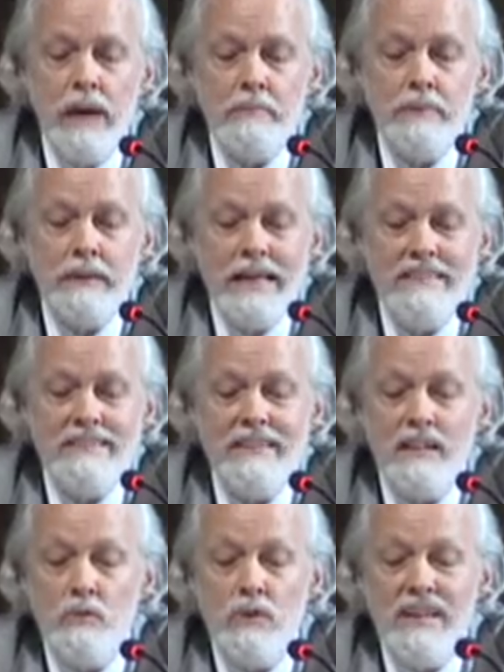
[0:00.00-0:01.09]
by
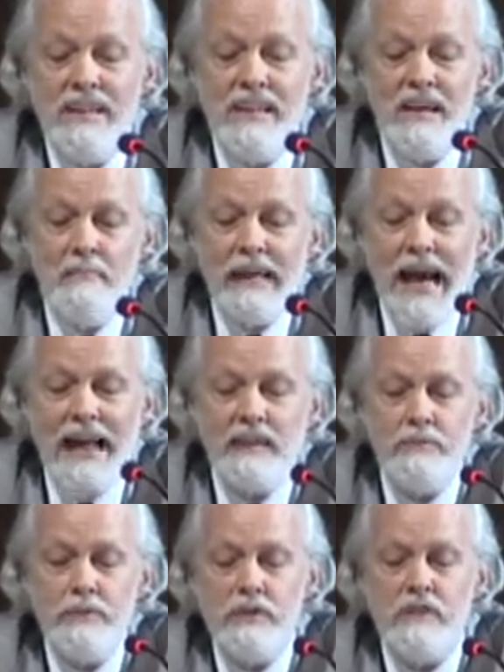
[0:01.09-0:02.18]
placing within them the
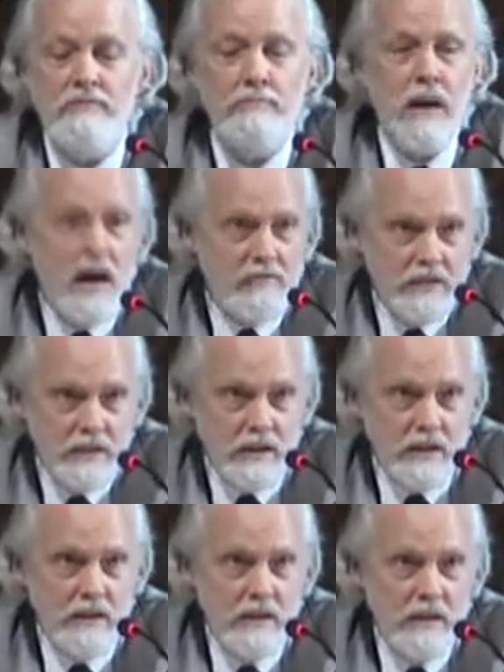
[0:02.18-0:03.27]
attributes of poverty,